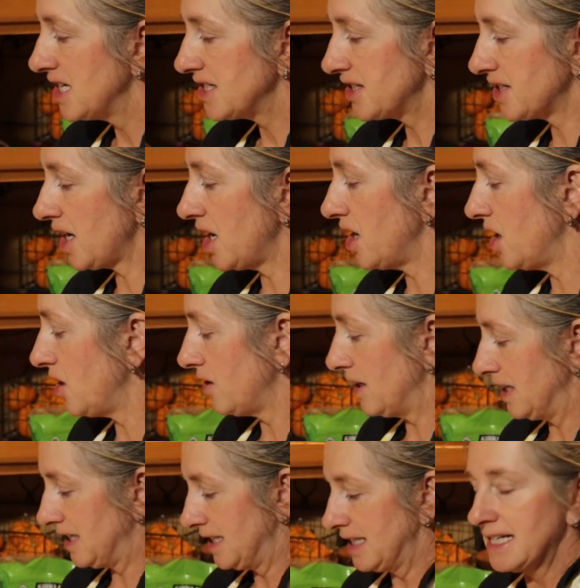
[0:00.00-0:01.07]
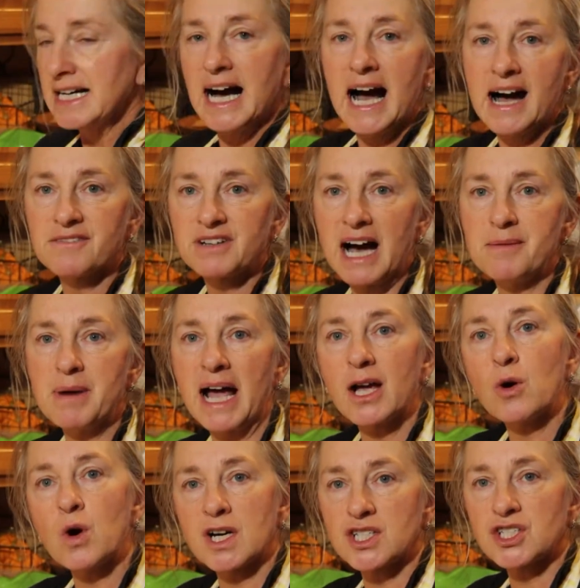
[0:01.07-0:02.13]
so I've got my
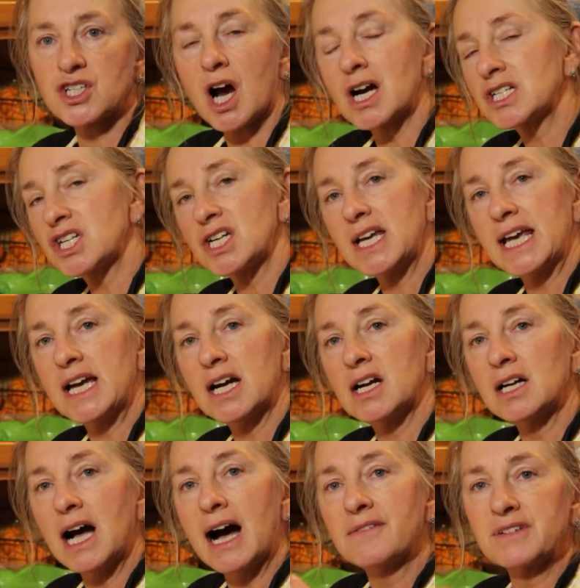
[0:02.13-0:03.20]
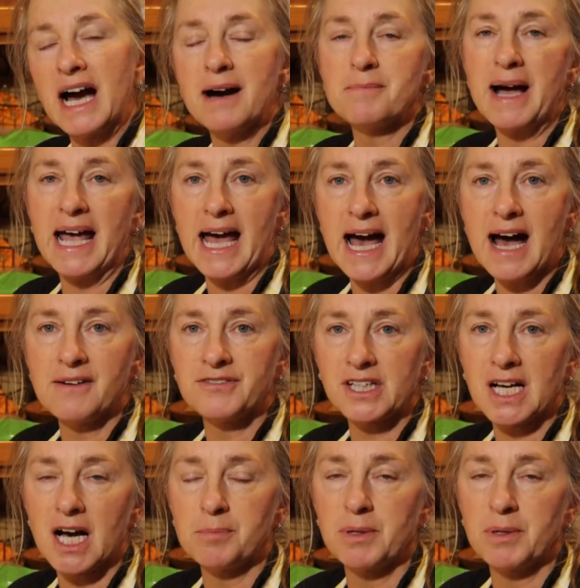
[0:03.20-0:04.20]
cornstarch in here. I've got my half a cup